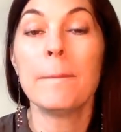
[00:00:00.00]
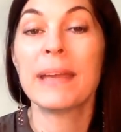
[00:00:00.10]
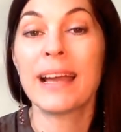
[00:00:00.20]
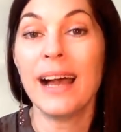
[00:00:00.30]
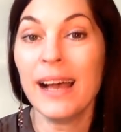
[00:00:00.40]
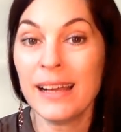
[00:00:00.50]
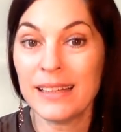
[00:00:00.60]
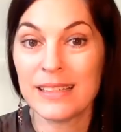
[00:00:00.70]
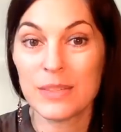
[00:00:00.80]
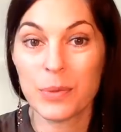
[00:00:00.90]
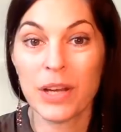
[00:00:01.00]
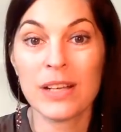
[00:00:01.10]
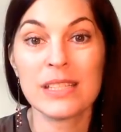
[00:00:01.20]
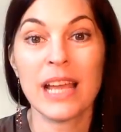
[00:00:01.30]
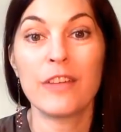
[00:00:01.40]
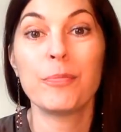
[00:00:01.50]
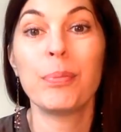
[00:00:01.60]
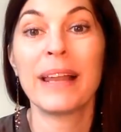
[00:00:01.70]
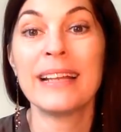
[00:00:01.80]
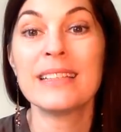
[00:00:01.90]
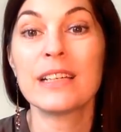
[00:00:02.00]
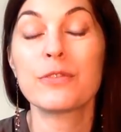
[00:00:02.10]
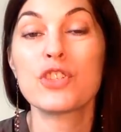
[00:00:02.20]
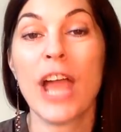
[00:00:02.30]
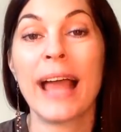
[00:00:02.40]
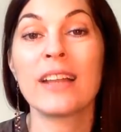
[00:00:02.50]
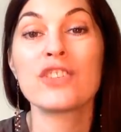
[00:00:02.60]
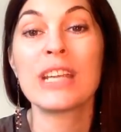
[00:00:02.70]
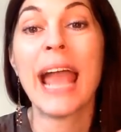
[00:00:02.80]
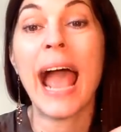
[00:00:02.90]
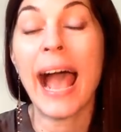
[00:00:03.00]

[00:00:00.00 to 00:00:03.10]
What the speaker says: because we also have plenty of challenging